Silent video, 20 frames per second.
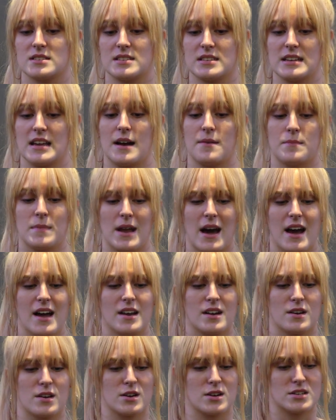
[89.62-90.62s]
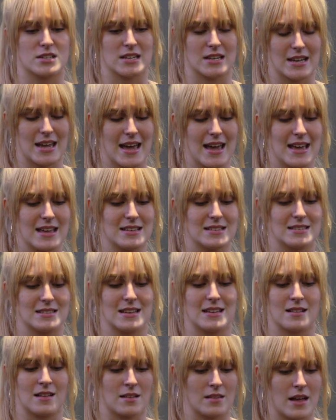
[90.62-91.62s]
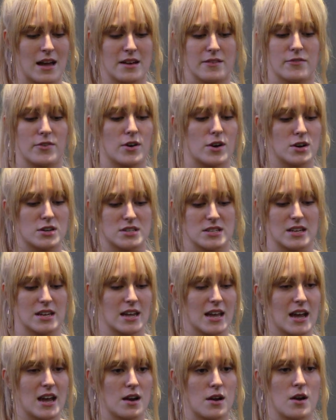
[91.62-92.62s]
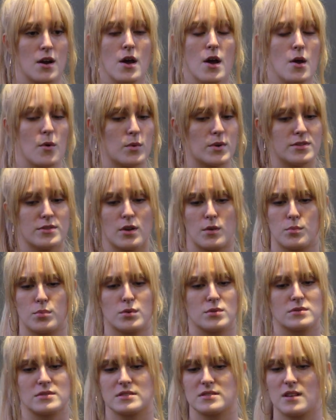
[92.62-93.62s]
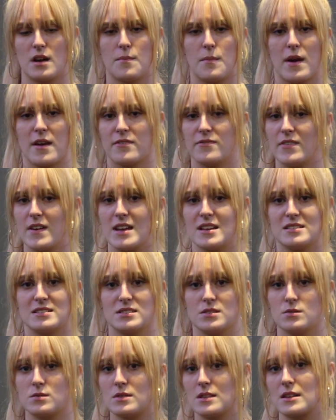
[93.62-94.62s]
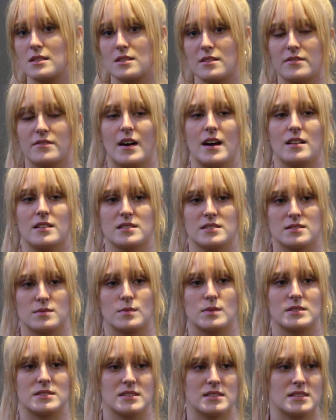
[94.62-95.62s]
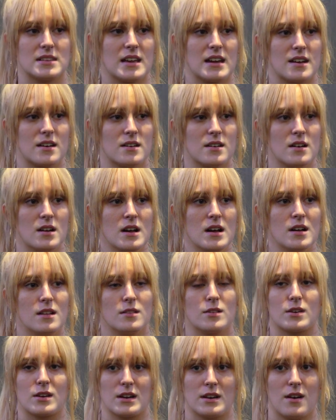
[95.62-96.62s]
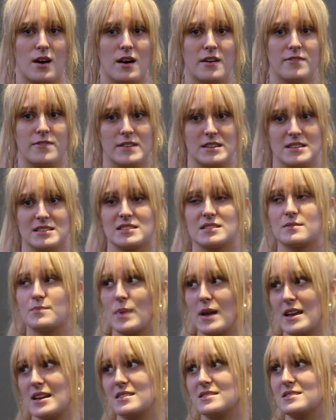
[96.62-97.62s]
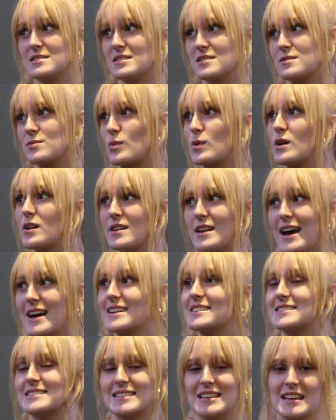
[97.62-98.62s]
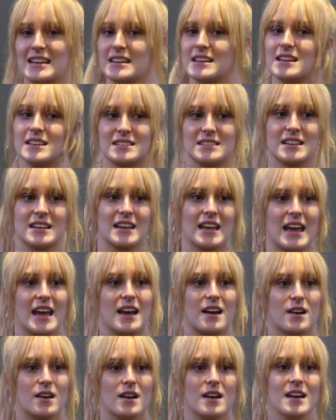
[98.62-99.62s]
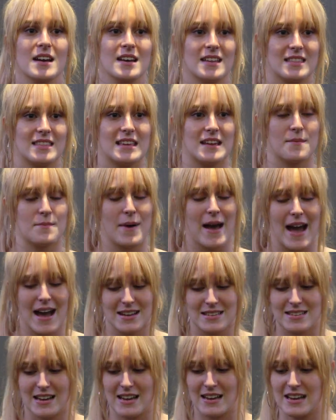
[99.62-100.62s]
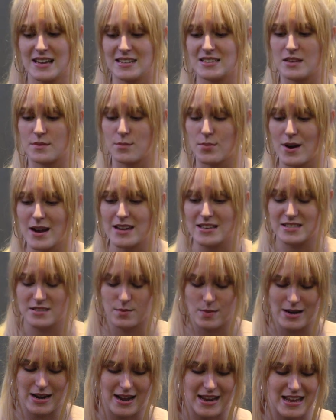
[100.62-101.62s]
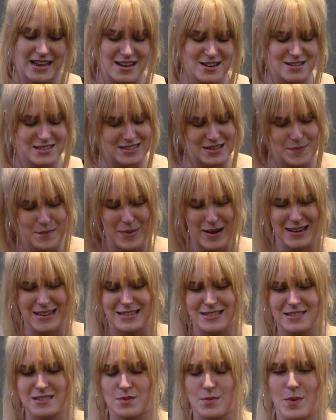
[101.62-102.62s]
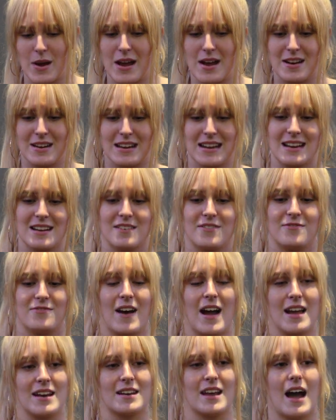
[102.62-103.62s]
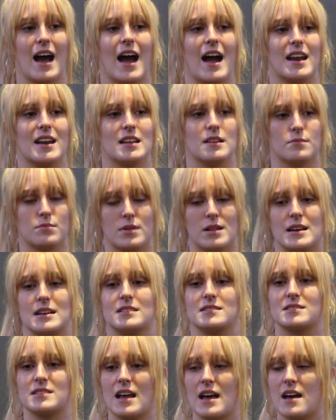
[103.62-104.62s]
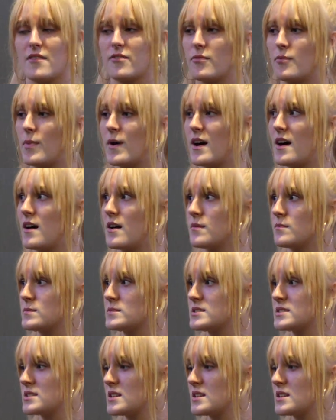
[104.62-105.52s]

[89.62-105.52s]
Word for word: See, I'm not an urgent case in the line for urgent care. With no bruises on my face, you'd think the violence wasn't there. Looking off into space, this world I see doesn't care. The impact I need to brace when I hear somebody swear, need to find a hiding place, F bombs